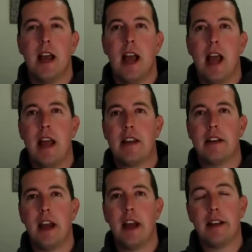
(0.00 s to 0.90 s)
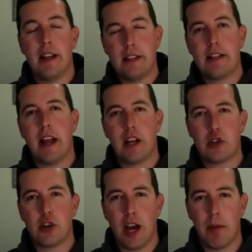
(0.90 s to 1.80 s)
and it needs that
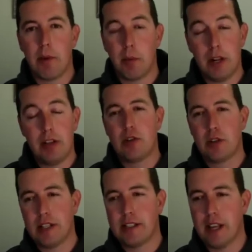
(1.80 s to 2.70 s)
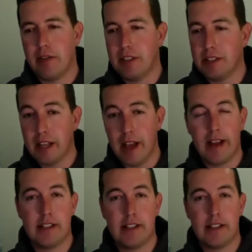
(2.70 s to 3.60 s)
extra help, and we need to try and save these
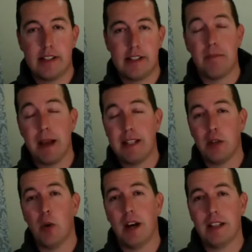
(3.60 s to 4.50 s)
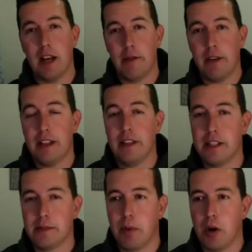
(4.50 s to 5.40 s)
tigers and other amazing wildlife in
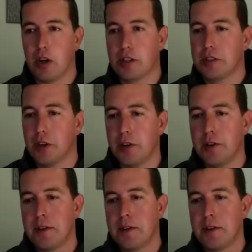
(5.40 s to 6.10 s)
these parks. So